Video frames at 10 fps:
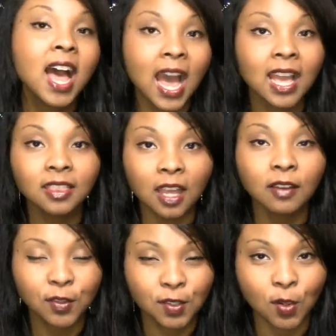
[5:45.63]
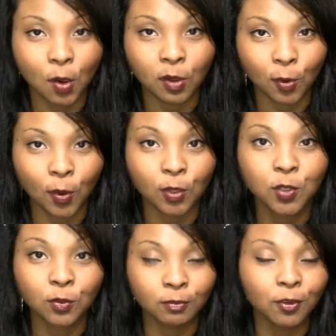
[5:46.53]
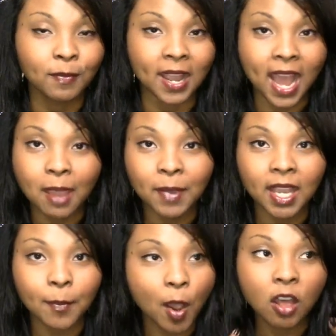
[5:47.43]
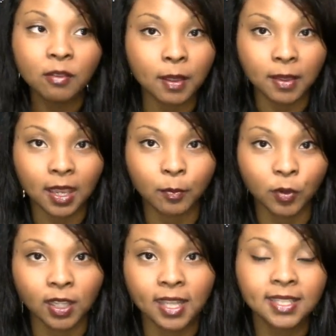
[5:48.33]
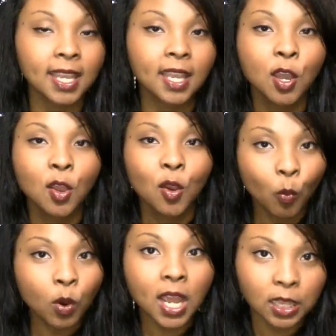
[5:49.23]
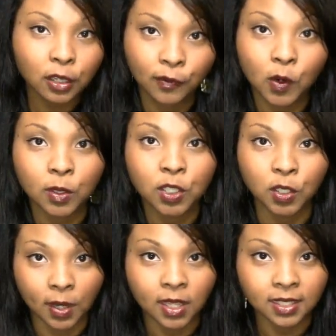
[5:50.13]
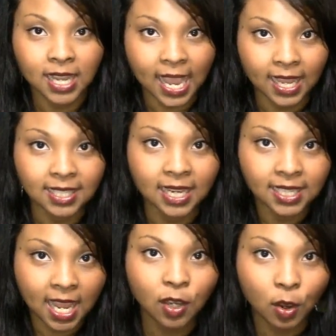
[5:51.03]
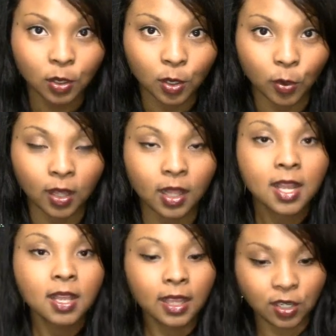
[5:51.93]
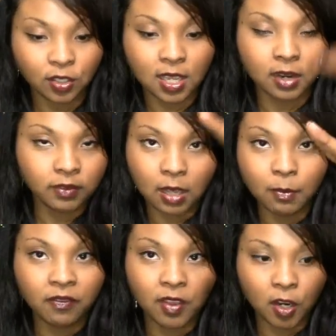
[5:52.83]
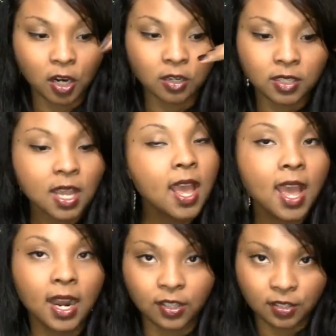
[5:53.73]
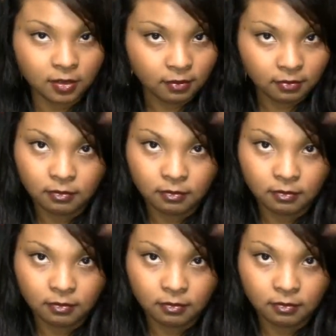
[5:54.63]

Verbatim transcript: I love using coconut oil to remove my eye makeup, all of my makeup really. It's like what I look forward to in the day is I take coconut oil, like I just kind of take my fingers and I just